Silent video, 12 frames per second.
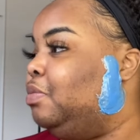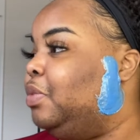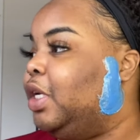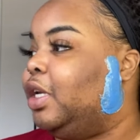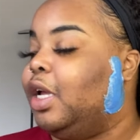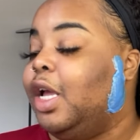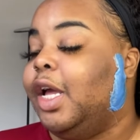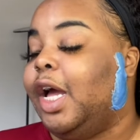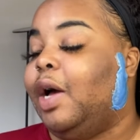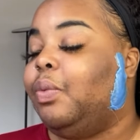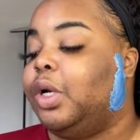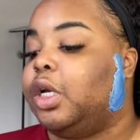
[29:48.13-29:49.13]
But
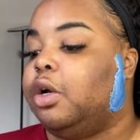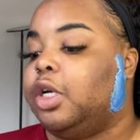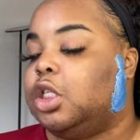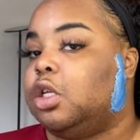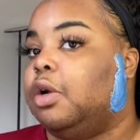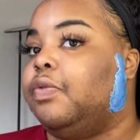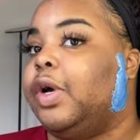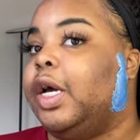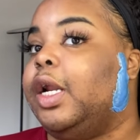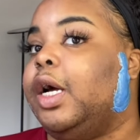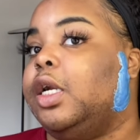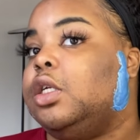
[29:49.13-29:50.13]
I would go get
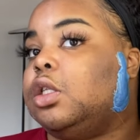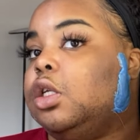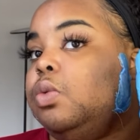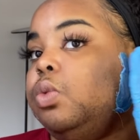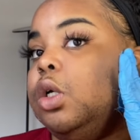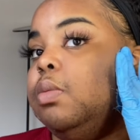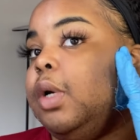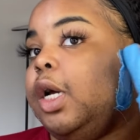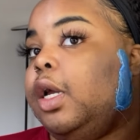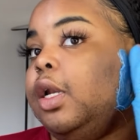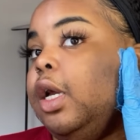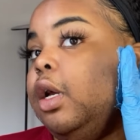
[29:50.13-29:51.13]
certified. I honestly wouldn't
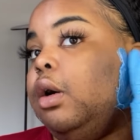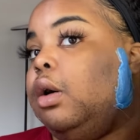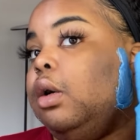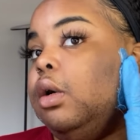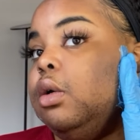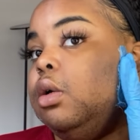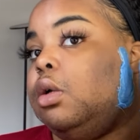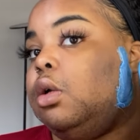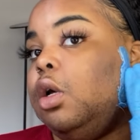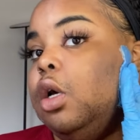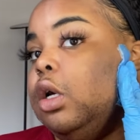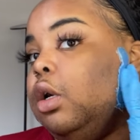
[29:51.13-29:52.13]
mind at all.
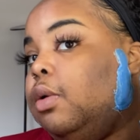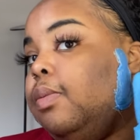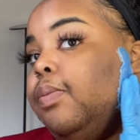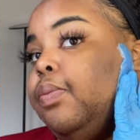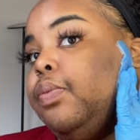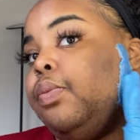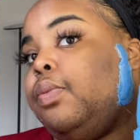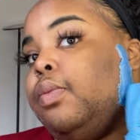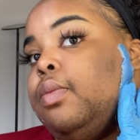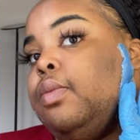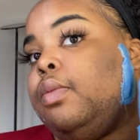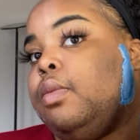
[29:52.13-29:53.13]

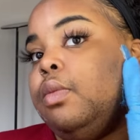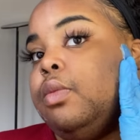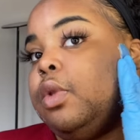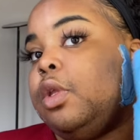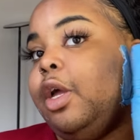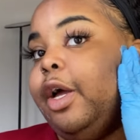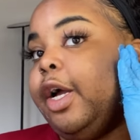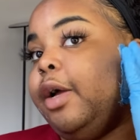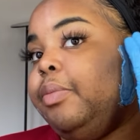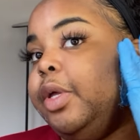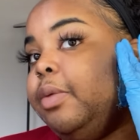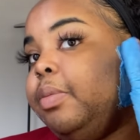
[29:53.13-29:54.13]
I
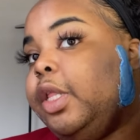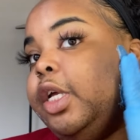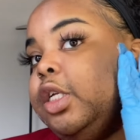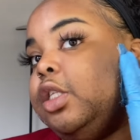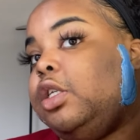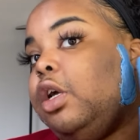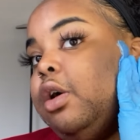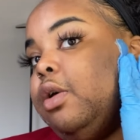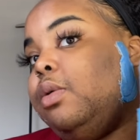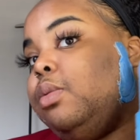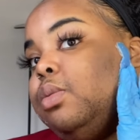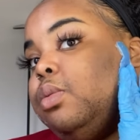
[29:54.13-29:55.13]
got big plans,
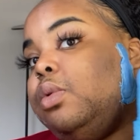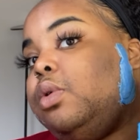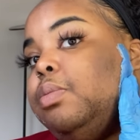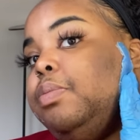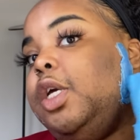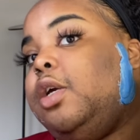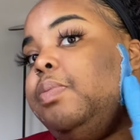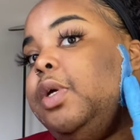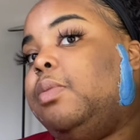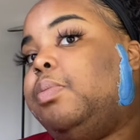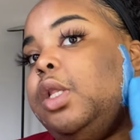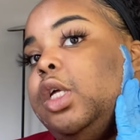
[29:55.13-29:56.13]
y'all. Big,
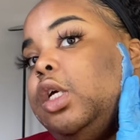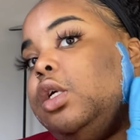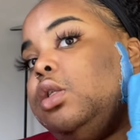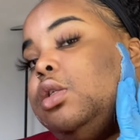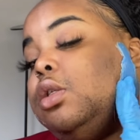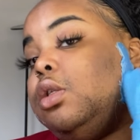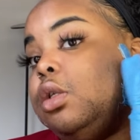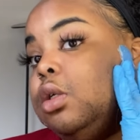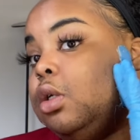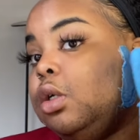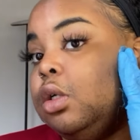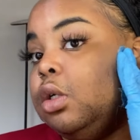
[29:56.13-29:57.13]
big plans.
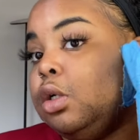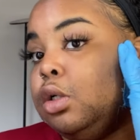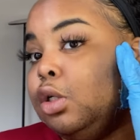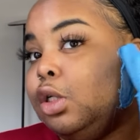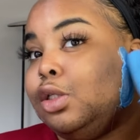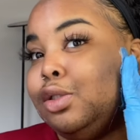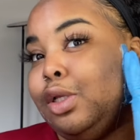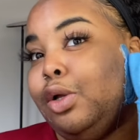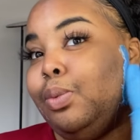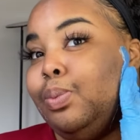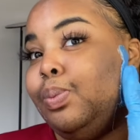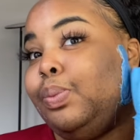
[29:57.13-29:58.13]

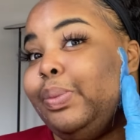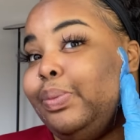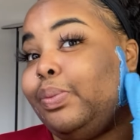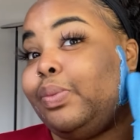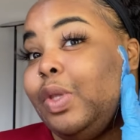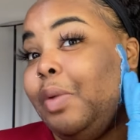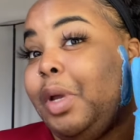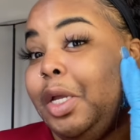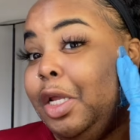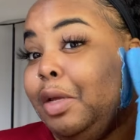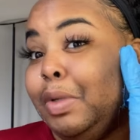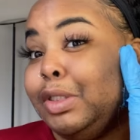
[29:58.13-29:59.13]
So I might
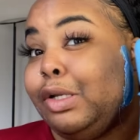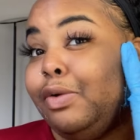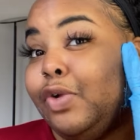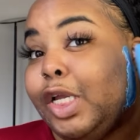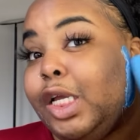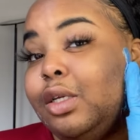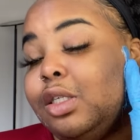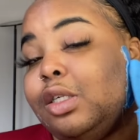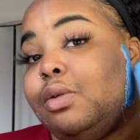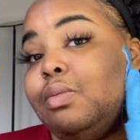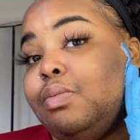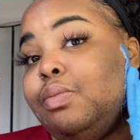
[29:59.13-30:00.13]
need my certification.